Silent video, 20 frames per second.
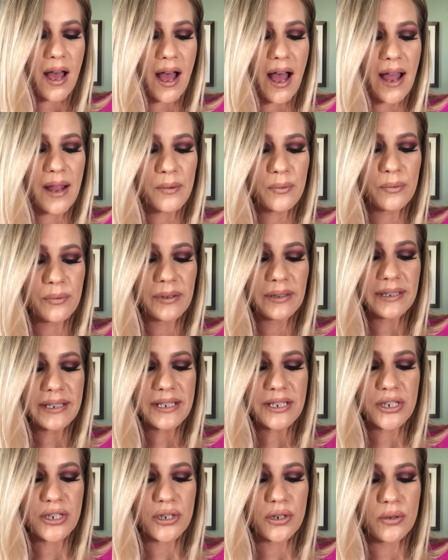I
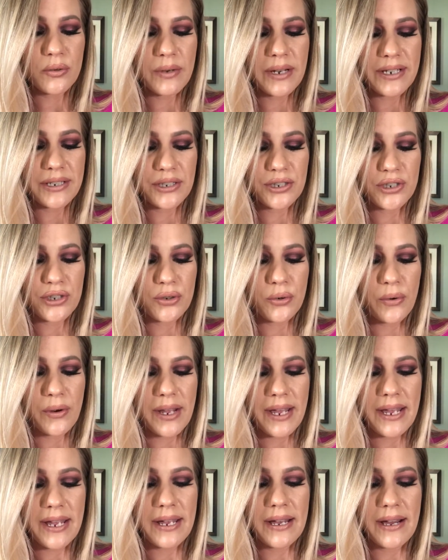really do
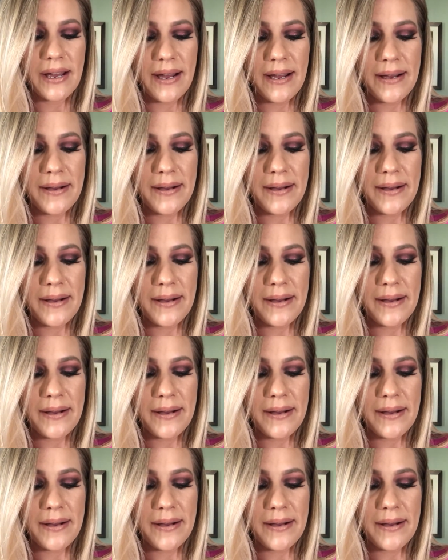enjoy